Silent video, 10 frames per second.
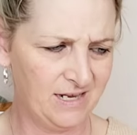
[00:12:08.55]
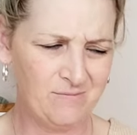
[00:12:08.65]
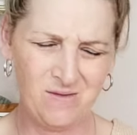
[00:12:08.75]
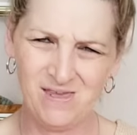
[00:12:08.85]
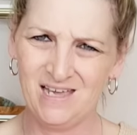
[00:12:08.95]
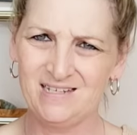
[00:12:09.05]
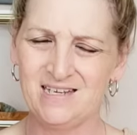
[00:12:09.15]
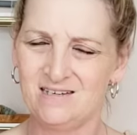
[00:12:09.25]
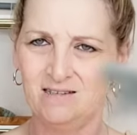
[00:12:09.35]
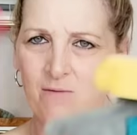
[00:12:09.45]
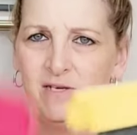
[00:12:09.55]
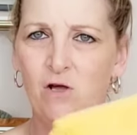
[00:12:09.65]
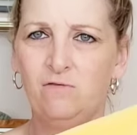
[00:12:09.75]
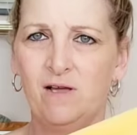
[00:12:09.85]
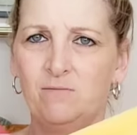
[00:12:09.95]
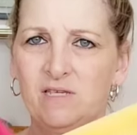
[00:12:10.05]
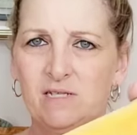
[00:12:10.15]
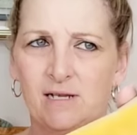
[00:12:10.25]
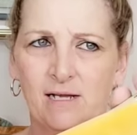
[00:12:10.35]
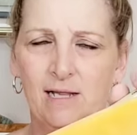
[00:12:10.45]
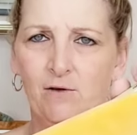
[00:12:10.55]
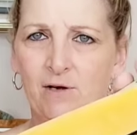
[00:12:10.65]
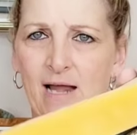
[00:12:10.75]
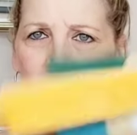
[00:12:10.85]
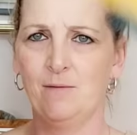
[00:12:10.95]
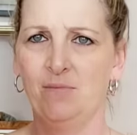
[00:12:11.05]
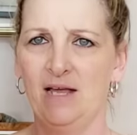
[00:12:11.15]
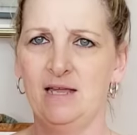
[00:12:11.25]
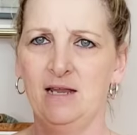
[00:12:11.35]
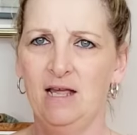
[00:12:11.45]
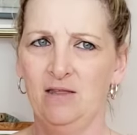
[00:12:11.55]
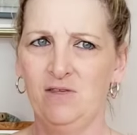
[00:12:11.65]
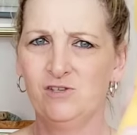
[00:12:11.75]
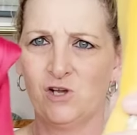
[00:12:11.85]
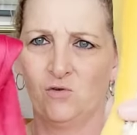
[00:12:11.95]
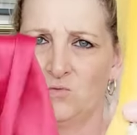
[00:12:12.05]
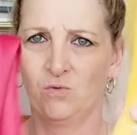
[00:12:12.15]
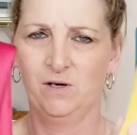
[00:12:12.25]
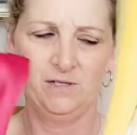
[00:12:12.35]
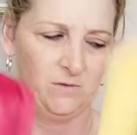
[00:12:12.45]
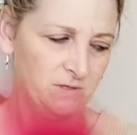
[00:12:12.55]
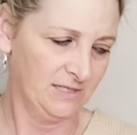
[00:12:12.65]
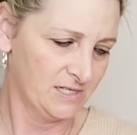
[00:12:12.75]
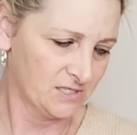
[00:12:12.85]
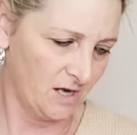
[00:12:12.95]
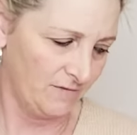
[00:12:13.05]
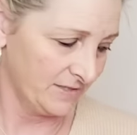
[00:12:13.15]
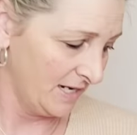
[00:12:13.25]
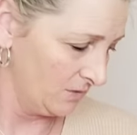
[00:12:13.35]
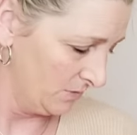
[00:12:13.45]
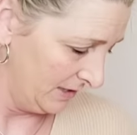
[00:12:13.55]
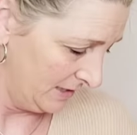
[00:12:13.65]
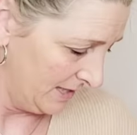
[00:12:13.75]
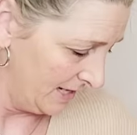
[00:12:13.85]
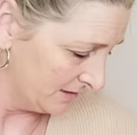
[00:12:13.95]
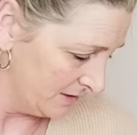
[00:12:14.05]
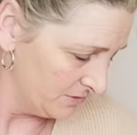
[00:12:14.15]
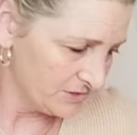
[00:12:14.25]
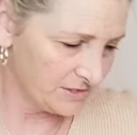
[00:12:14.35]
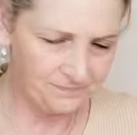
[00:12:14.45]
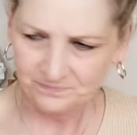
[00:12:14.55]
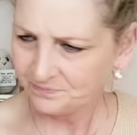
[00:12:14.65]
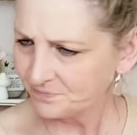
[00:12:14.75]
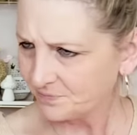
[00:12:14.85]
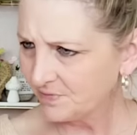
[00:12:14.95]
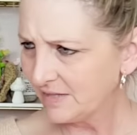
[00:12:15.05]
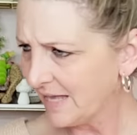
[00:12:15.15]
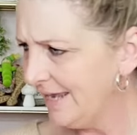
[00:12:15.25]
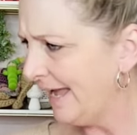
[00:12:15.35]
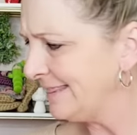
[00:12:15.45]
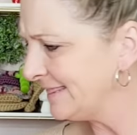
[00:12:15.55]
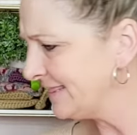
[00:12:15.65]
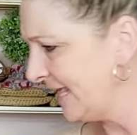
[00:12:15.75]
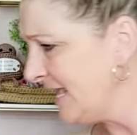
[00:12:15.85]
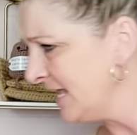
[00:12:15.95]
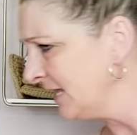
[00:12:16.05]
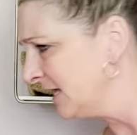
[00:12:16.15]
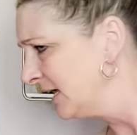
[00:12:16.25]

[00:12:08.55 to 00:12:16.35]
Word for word: Maybe I didn't. Let me know if I missed a color or not. But these are really, really soft. I really like those. And I think